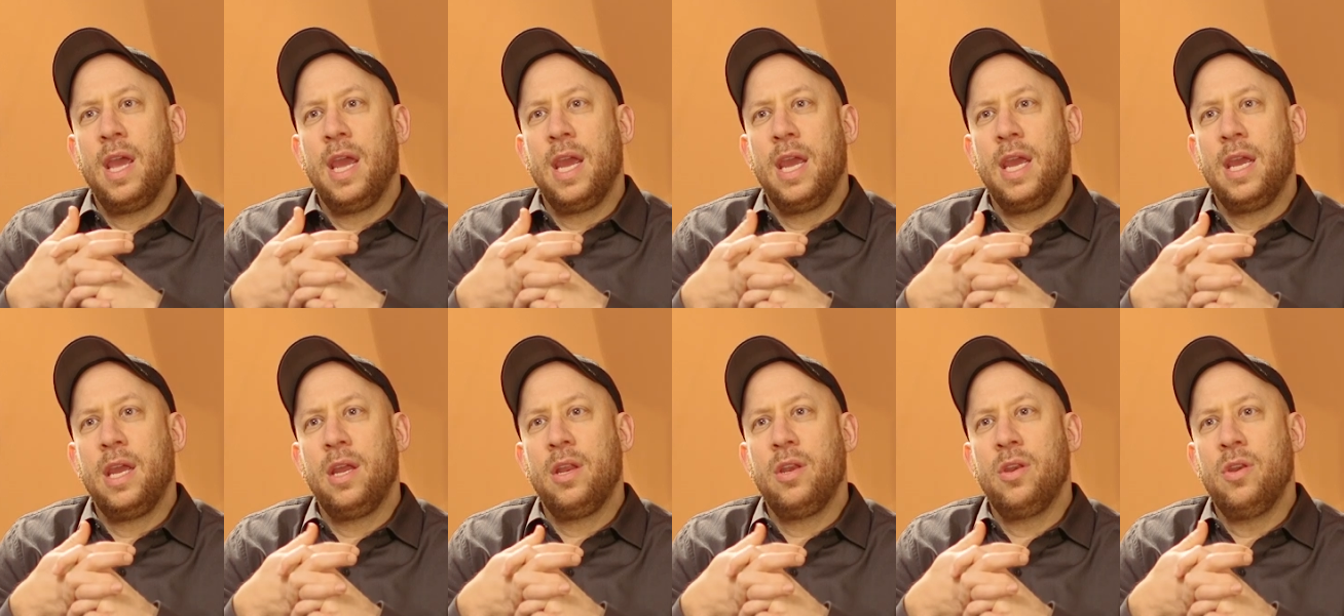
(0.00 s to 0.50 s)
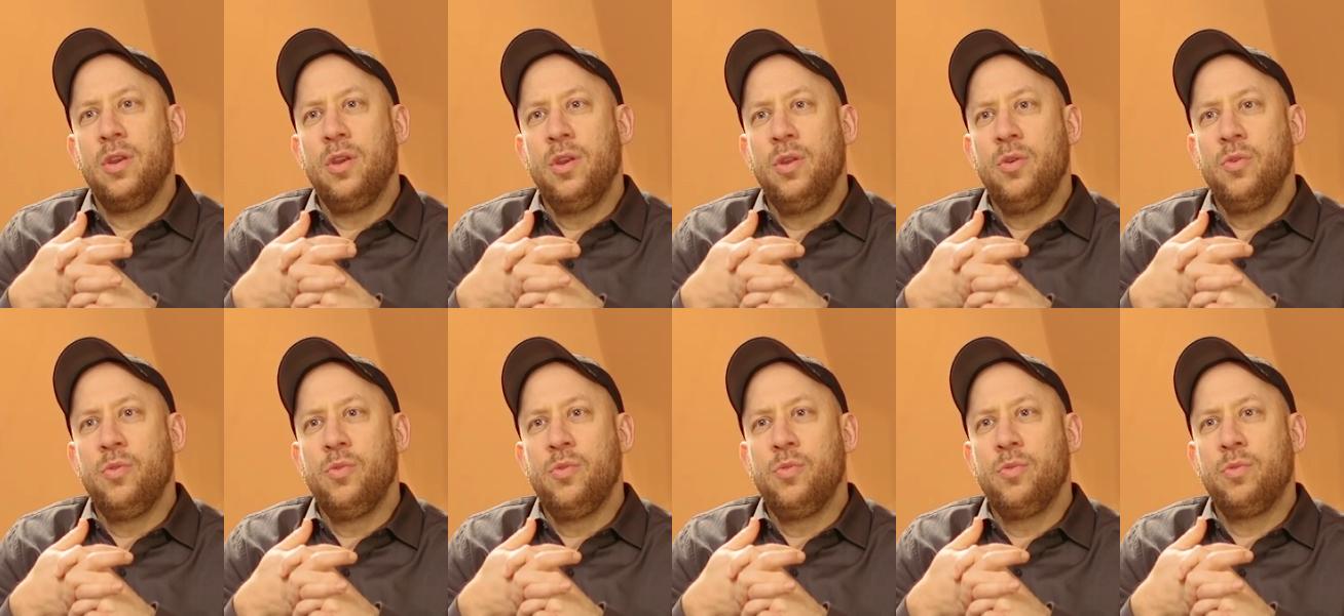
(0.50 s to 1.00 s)
a
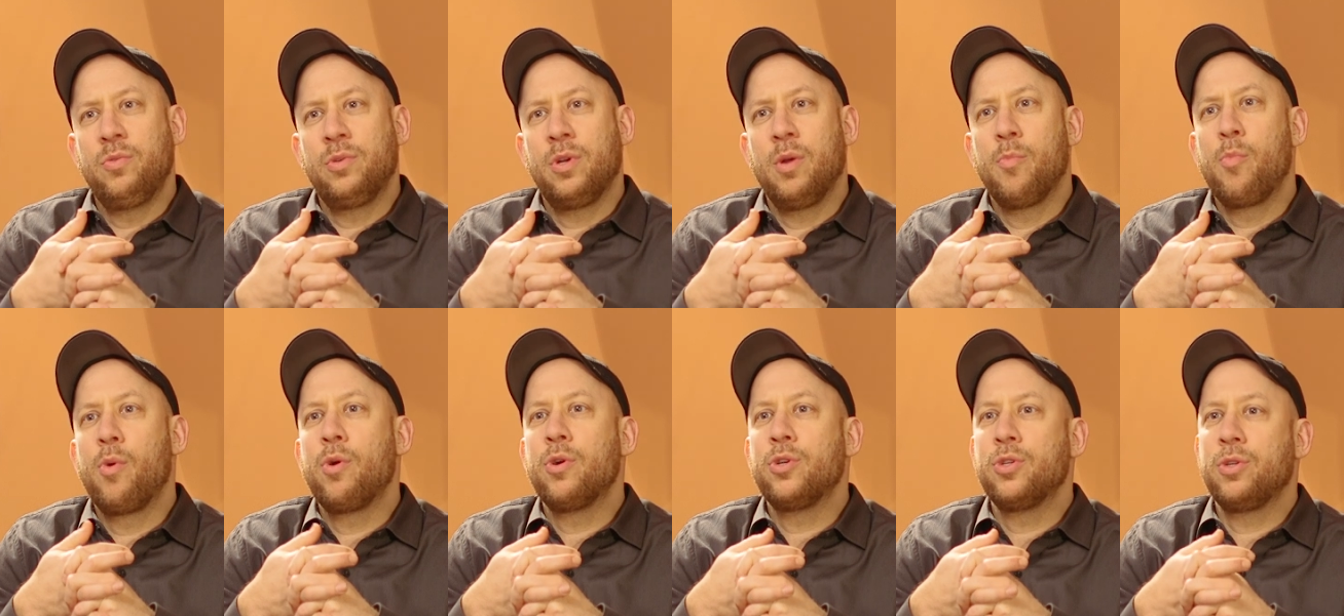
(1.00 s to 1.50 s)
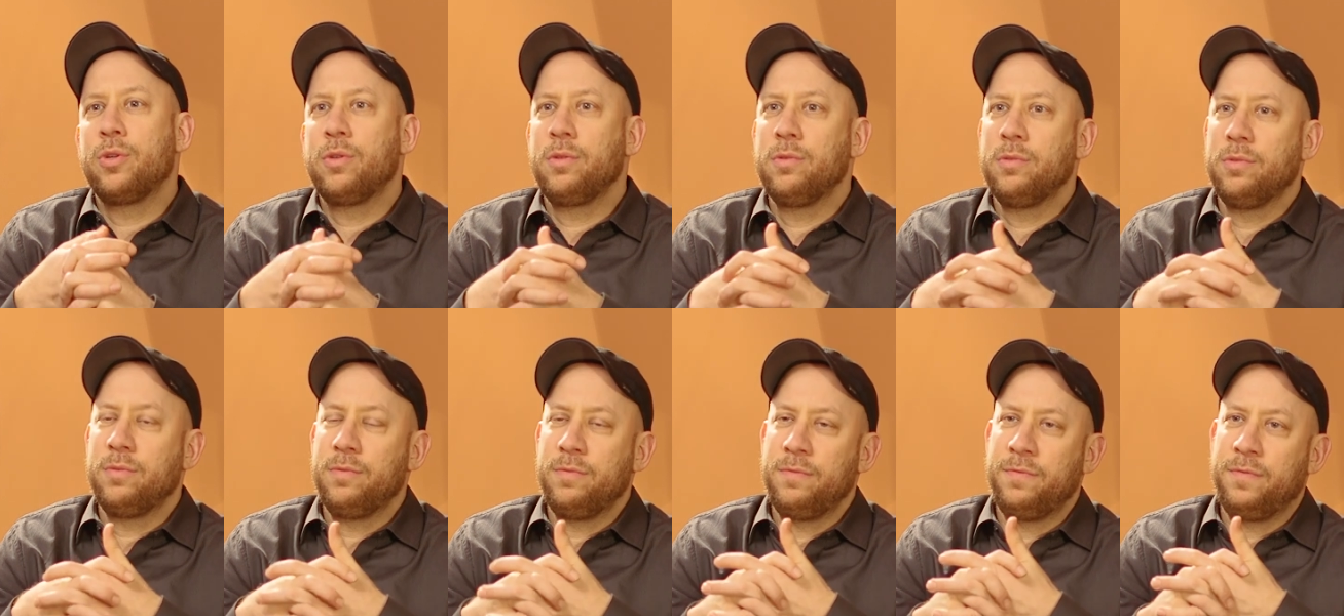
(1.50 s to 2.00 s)
new commercial
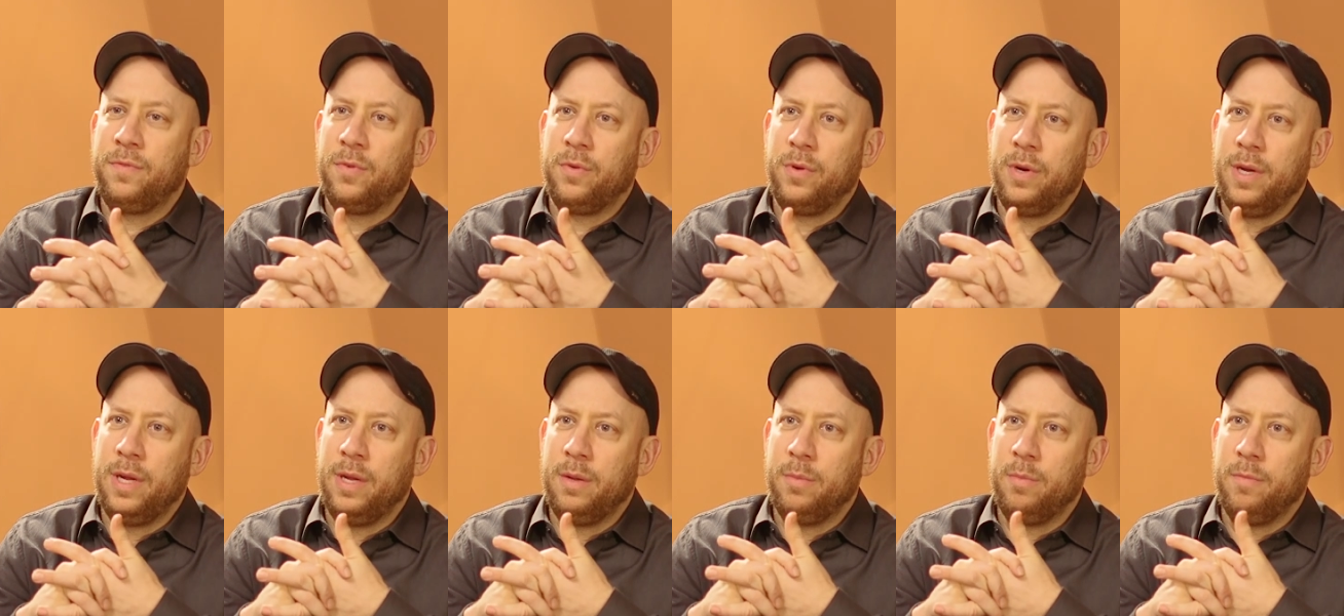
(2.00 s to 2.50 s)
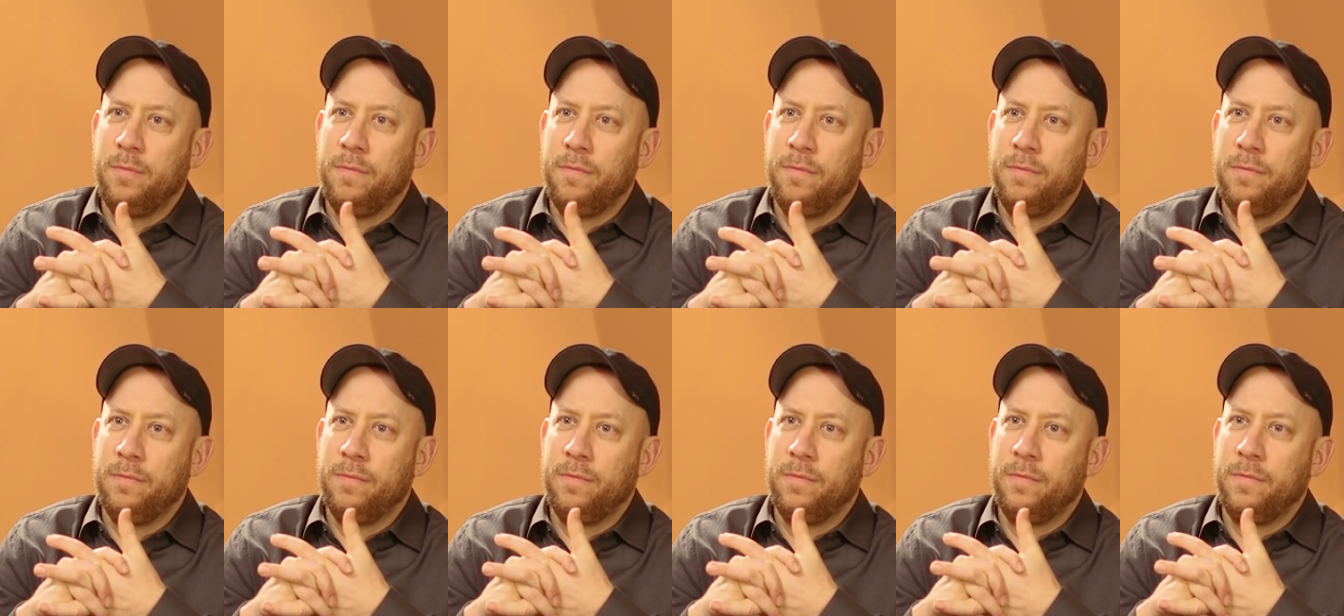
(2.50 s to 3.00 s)
for him
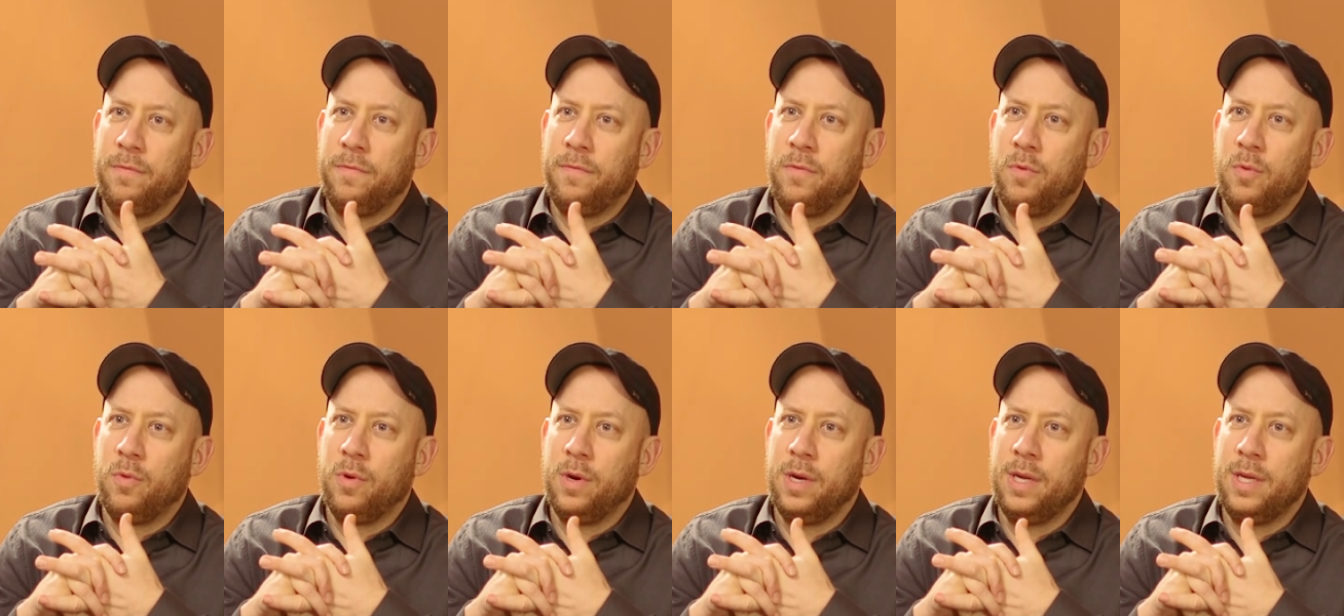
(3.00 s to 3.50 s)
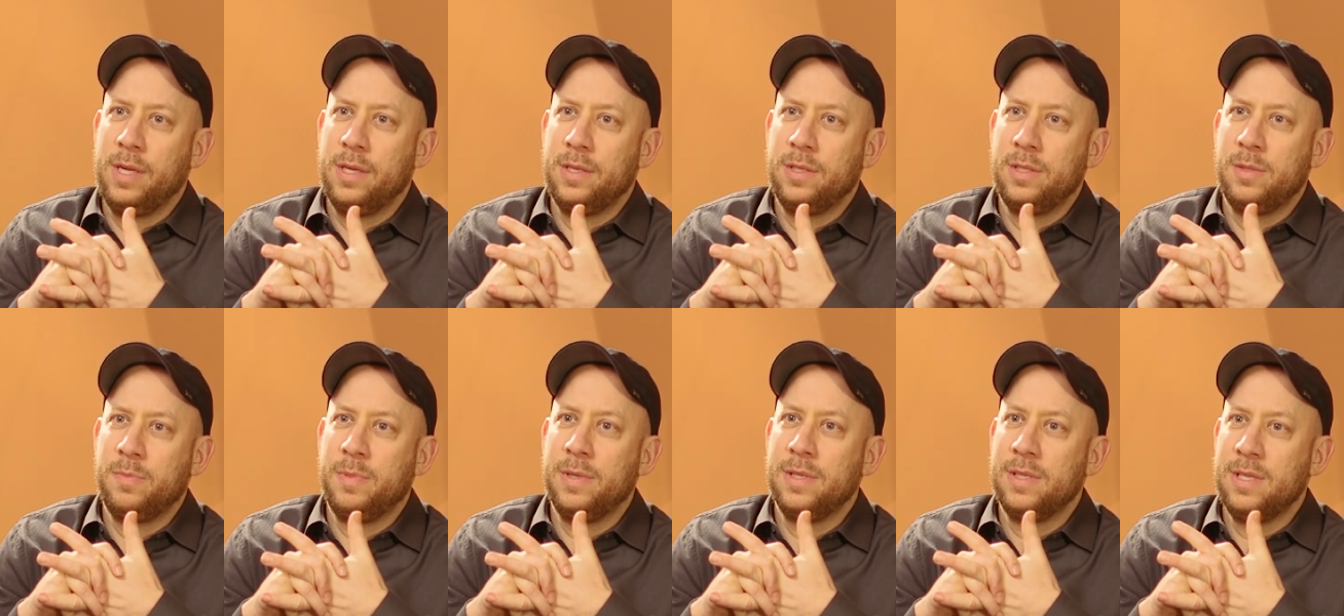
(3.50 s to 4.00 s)
for
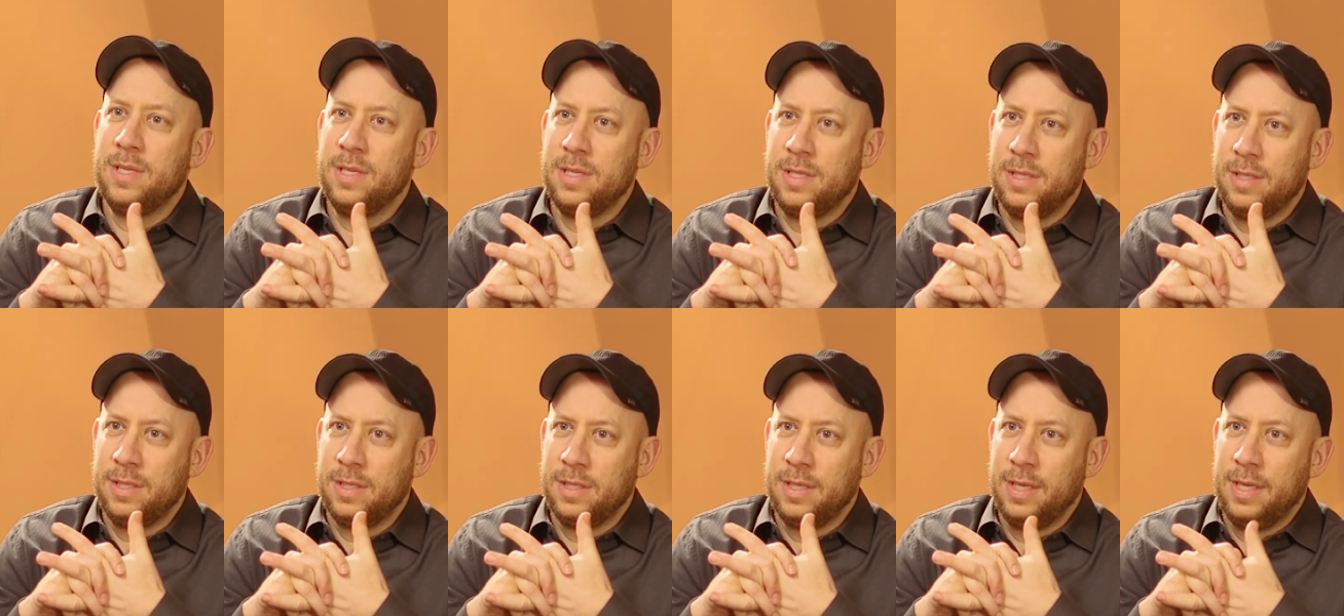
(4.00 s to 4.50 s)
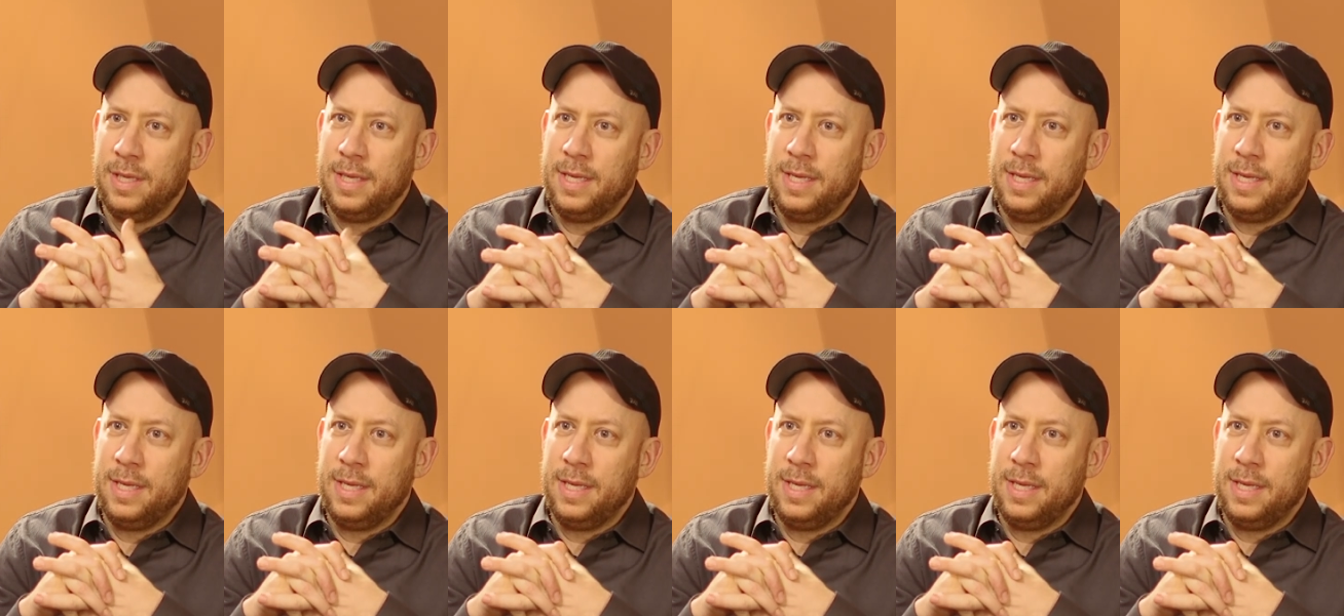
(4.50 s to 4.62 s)
his business.